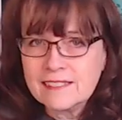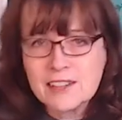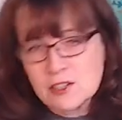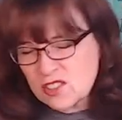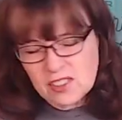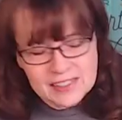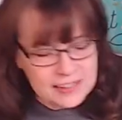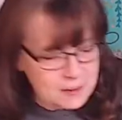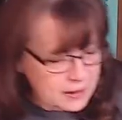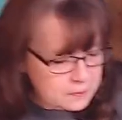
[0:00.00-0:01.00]
her shoulder.
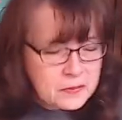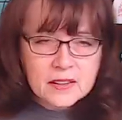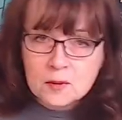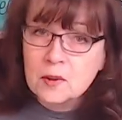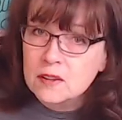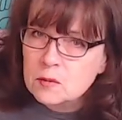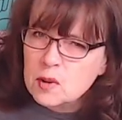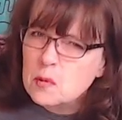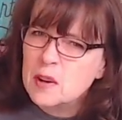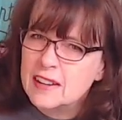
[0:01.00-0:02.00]
Anyway, we're
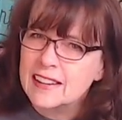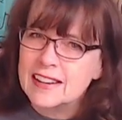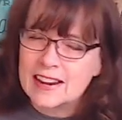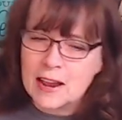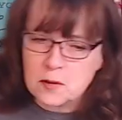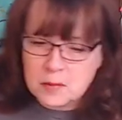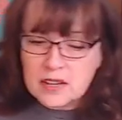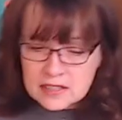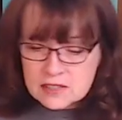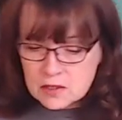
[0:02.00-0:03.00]
we're working it out,
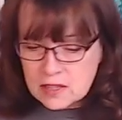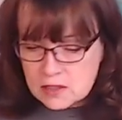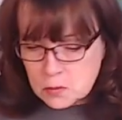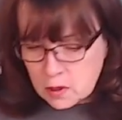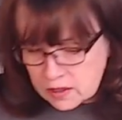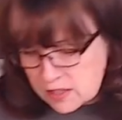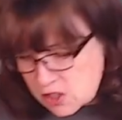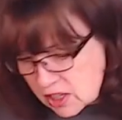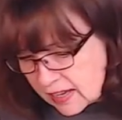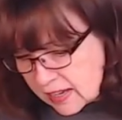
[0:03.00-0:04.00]
but it's it's working.
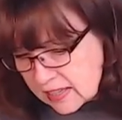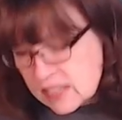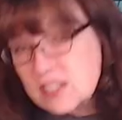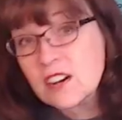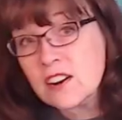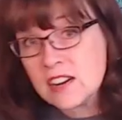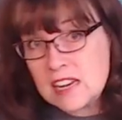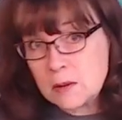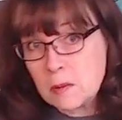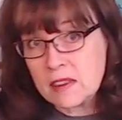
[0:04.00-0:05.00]
She can't get to her
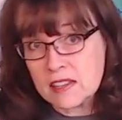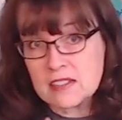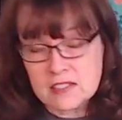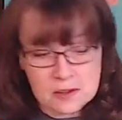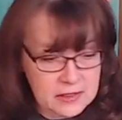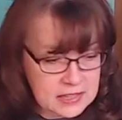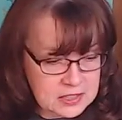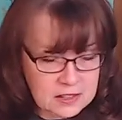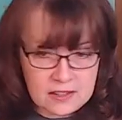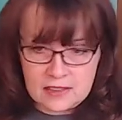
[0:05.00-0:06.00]
knee with it, so that's a
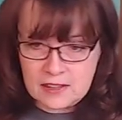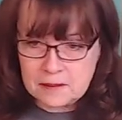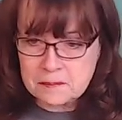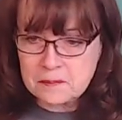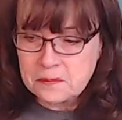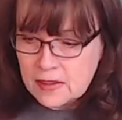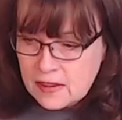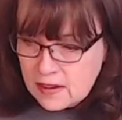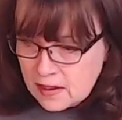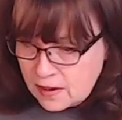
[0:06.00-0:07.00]
good thing.
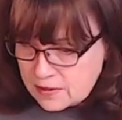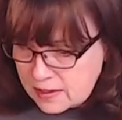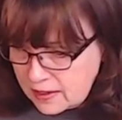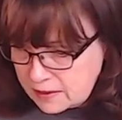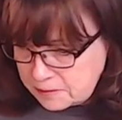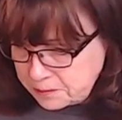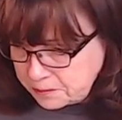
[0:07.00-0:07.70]
Hey, okay. said I